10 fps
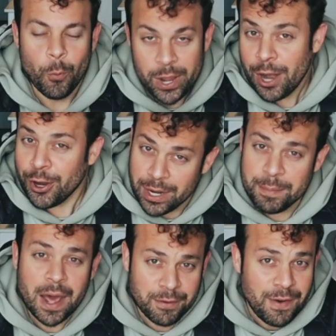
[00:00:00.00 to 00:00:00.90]
We are going to
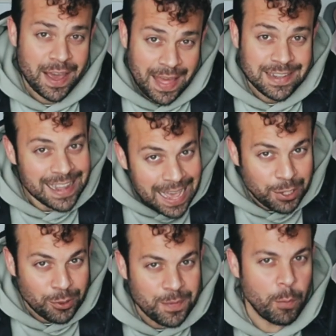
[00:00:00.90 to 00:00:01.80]
modify that
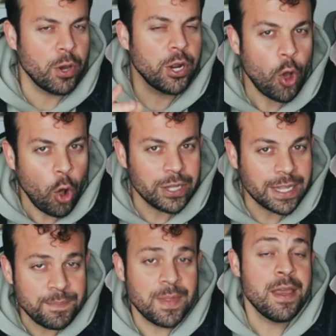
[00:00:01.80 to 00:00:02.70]
title and we're going to call
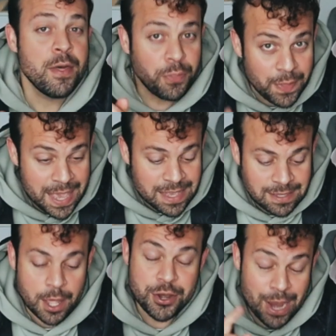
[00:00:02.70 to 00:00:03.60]
it
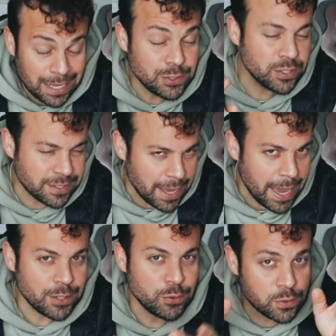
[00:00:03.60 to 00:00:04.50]
Things Not to
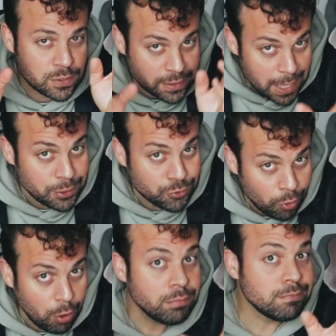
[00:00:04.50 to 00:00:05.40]
Say to
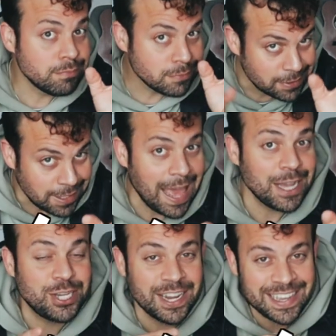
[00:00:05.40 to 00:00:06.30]
Central /
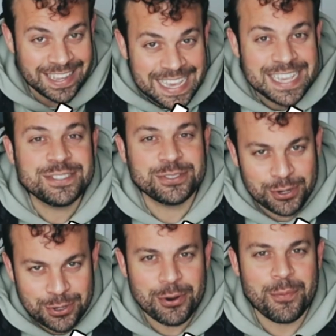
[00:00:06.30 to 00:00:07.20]

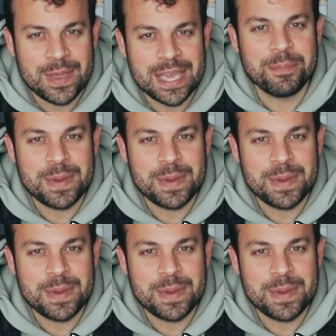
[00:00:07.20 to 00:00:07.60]
Eastern European